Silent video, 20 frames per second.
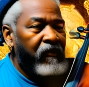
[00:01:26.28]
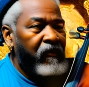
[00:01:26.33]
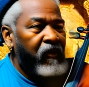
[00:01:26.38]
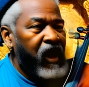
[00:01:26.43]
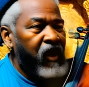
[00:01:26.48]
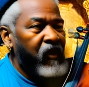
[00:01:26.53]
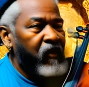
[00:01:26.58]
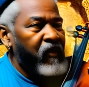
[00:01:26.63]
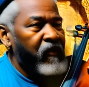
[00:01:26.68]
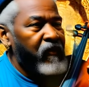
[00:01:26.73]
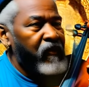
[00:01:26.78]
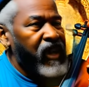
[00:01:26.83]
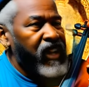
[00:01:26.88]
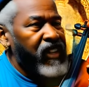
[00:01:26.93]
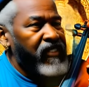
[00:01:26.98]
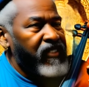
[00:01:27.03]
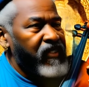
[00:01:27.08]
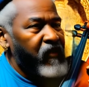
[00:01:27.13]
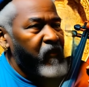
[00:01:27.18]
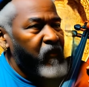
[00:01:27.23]
Powell
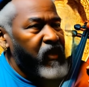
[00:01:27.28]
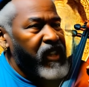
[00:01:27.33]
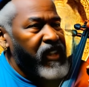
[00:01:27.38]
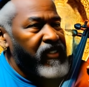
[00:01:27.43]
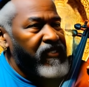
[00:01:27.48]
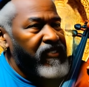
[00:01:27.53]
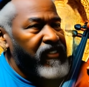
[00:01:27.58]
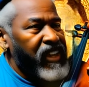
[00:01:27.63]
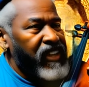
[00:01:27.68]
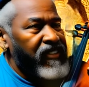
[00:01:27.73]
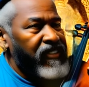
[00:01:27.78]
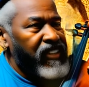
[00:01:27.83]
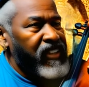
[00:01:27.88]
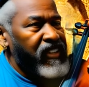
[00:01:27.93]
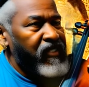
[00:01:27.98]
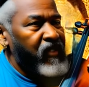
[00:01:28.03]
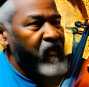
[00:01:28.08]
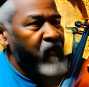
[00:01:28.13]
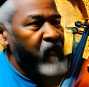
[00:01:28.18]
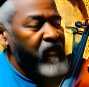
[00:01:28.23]
passed away in
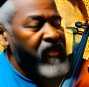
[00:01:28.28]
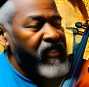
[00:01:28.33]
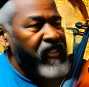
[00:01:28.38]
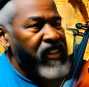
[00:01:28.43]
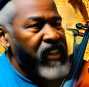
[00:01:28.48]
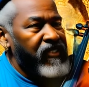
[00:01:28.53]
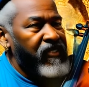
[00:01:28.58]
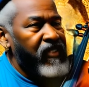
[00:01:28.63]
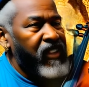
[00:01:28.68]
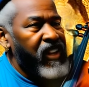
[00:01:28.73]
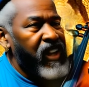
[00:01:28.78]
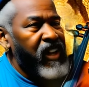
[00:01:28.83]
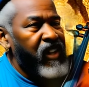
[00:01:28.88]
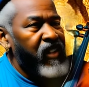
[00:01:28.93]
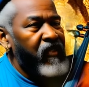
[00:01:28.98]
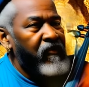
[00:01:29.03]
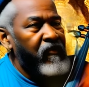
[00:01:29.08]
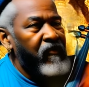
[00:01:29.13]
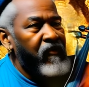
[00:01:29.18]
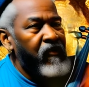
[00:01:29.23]
1920 at the
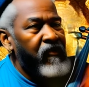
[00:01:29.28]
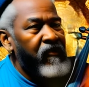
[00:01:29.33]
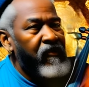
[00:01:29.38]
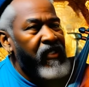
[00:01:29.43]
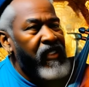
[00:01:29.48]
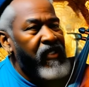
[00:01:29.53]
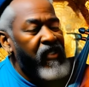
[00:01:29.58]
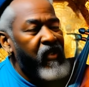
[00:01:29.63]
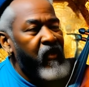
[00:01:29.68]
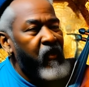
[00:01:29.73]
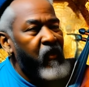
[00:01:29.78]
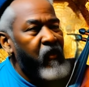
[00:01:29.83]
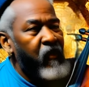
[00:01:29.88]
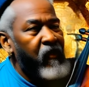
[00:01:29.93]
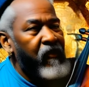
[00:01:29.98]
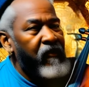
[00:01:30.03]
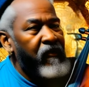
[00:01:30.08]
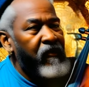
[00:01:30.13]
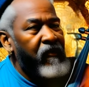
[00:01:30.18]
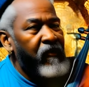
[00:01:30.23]
age of 52,